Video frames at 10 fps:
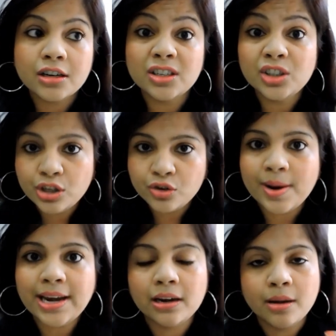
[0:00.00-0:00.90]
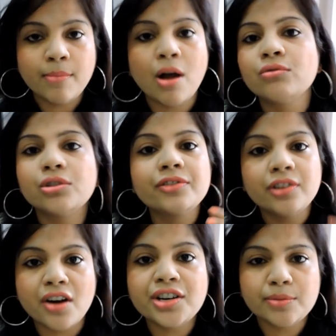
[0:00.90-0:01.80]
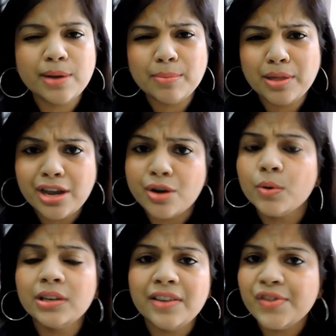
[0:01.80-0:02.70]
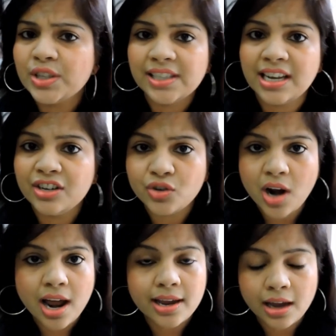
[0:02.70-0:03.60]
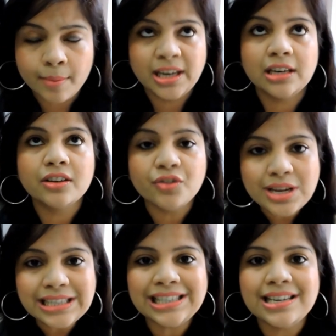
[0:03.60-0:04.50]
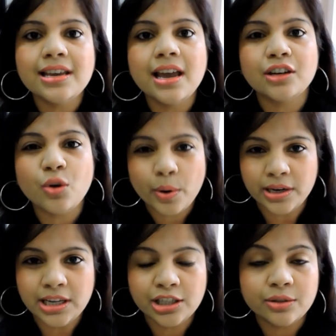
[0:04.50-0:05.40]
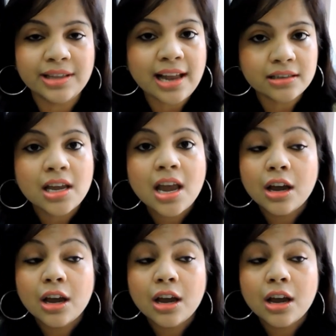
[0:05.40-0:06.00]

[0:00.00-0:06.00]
concentrated amount of nourishment but they don't leave your skin dry I mean greasy and oily so that